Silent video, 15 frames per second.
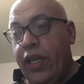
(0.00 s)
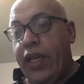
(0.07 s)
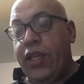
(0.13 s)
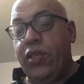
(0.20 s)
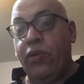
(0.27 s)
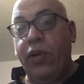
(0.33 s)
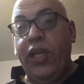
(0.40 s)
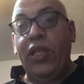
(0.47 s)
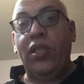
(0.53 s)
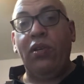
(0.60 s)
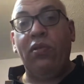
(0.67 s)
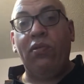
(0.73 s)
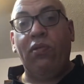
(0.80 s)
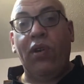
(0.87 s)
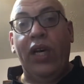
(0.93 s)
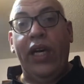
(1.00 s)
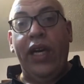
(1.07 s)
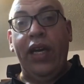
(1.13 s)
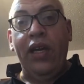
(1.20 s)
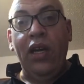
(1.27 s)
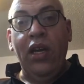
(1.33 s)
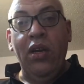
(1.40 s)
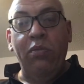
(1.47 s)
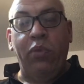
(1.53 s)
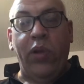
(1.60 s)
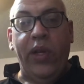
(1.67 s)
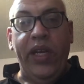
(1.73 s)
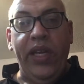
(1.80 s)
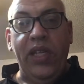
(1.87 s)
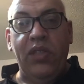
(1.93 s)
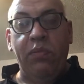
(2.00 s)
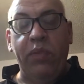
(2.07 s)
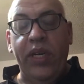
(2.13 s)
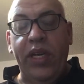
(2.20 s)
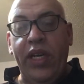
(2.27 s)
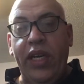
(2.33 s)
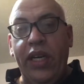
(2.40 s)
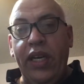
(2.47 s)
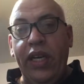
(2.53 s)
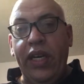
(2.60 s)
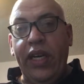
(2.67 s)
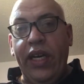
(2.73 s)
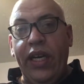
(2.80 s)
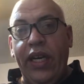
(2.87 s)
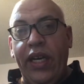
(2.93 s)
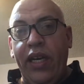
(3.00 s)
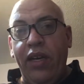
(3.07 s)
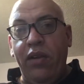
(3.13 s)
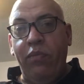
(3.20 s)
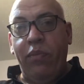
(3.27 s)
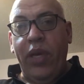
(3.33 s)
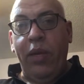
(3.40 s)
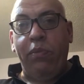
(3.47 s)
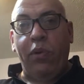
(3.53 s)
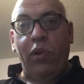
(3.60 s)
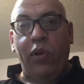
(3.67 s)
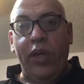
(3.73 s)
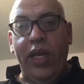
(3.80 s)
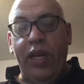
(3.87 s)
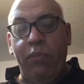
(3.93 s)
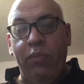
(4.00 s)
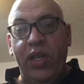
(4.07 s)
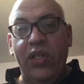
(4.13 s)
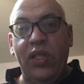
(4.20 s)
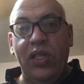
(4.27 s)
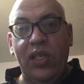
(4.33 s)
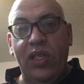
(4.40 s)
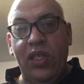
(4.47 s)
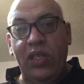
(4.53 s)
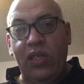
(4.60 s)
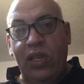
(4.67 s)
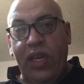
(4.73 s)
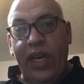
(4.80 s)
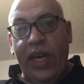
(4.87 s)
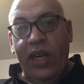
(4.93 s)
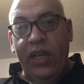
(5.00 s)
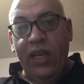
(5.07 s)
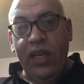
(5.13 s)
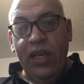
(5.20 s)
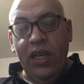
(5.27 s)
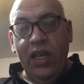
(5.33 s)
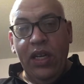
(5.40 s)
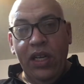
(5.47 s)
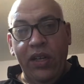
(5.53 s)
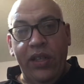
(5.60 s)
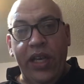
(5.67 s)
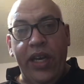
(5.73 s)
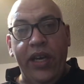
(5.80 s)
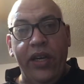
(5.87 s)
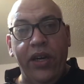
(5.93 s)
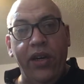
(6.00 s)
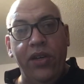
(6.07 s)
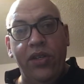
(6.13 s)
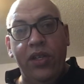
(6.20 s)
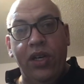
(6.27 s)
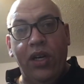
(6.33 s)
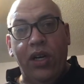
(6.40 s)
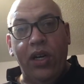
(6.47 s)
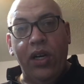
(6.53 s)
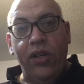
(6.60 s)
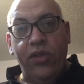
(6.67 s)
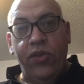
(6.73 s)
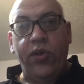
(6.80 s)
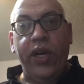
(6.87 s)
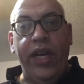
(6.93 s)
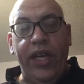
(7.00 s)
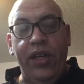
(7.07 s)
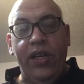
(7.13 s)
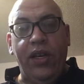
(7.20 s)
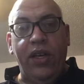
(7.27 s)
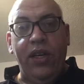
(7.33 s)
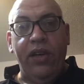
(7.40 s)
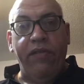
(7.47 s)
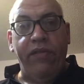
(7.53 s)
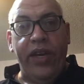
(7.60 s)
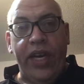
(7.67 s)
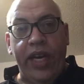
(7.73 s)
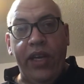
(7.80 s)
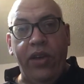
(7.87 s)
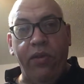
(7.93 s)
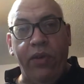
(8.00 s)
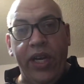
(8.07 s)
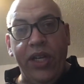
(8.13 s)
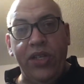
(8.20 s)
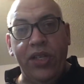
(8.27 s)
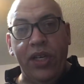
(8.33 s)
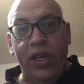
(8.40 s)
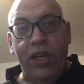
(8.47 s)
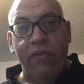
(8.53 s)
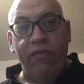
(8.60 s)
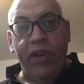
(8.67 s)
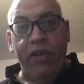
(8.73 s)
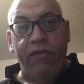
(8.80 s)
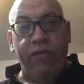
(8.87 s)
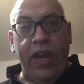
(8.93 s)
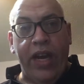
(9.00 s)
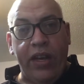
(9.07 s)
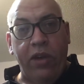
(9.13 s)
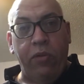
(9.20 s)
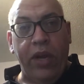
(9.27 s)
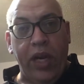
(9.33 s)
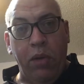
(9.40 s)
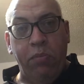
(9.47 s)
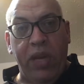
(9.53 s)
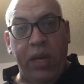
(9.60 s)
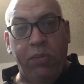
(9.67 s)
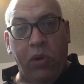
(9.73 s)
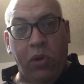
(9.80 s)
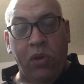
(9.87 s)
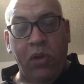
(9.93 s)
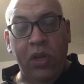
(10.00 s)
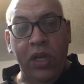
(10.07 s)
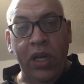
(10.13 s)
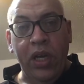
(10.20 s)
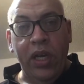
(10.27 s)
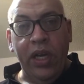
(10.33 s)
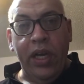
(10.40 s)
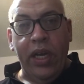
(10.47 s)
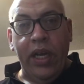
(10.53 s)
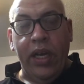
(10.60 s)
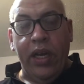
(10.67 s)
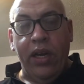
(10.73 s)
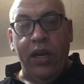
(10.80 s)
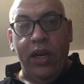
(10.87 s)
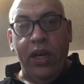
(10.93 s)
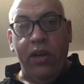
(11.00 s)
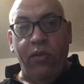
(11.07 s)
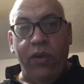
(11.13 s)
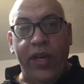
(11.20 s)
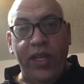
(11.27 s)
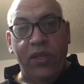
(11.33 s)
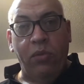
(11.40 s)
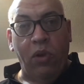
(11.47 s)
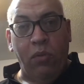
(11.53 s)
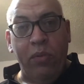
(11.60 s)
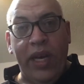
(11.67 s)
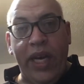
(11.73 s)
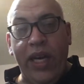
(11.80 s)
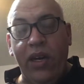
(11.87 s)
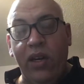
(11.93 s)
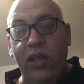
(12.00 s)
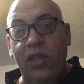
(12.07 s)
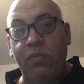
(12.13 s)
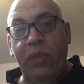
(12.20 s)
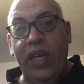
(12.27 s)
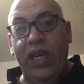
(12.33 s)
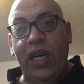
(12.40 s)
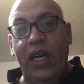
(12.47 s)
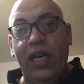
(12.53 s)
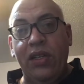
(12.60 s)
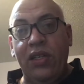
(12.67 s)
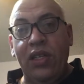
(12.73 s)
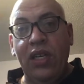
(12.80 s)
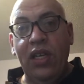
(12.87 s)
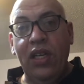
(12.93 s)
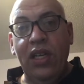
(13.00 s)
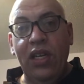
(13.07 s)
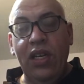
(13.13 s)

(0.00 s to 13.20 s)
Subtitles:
And that's the reason why policemen and people in businesses like theaters are trained on evacuating people in a reasonable manner, is because